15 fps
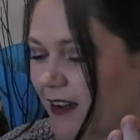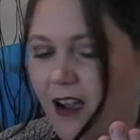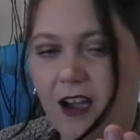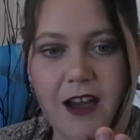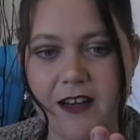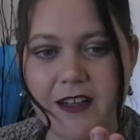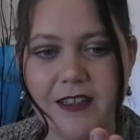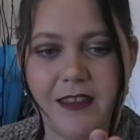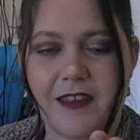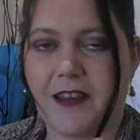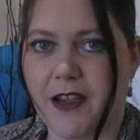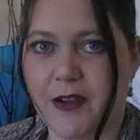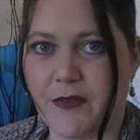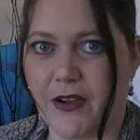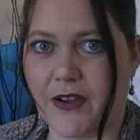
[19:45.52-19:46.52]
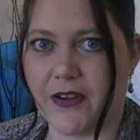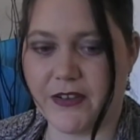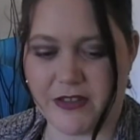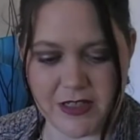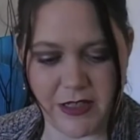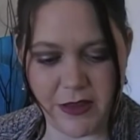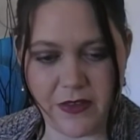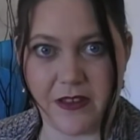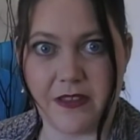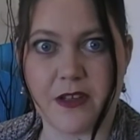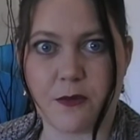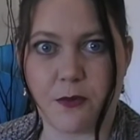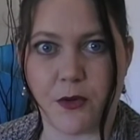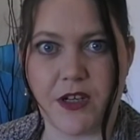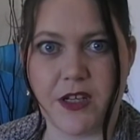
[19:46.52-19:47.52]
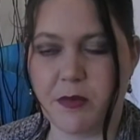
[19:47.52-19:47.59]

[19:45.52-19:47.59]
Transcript: I don't think I've owned anything this pretty